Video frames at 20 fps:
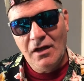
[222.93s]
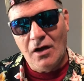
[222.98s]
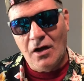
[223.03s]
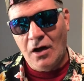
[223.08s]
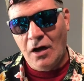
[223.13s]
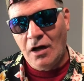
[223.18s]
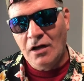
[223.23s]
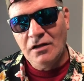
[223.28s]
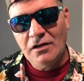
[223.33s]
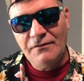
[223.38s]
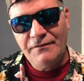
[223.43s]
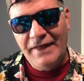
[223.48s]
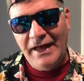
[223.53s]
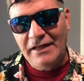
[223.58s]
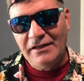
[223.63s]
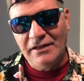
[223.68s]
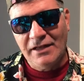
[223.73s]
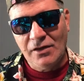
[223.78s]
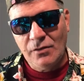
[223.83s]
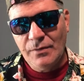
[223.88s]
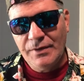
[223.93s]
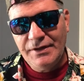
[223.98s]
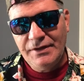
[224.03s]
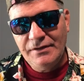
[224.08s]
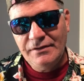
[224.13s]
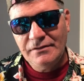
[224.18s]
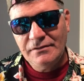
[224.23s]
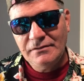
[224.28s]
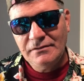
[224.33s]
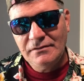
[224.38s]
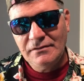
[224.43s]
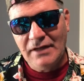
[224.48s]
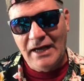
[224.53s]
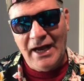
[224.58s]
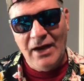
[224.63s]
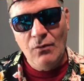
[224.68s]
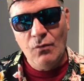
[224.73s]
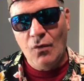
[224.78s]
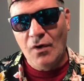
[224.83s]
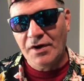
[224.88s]
All of that liquid,
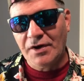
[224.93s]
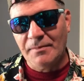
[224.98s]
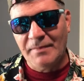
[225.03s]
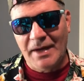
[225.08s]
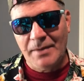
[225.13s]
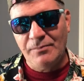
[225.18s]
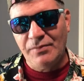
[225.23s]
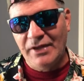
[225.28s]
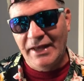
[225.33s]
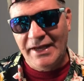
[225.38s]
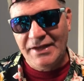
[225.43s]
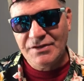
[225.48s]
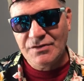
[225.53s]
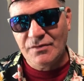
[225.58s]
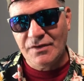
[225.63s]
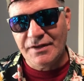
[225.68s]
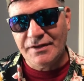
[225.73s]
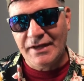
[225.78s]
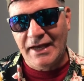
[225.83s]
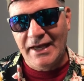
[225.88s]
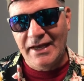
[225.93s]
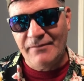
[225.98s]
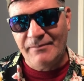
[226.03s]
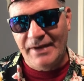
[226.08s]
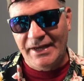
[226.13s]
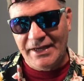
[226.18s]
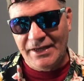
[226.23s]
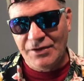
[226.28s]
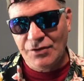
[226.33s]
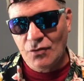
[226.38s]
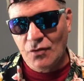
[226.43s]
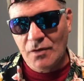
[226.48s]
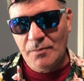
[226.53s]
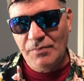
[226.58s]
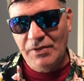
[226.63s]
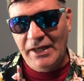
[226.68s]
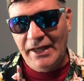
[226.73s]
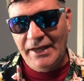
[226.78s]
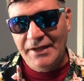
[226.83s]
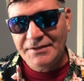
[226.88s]
I water my plants with. I have my indoor
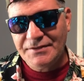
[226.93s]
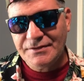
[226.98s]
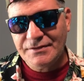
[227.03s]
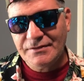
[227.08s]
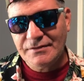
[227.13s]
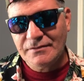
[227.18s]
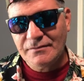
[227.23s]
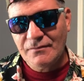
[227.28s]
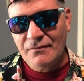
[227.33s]
plants.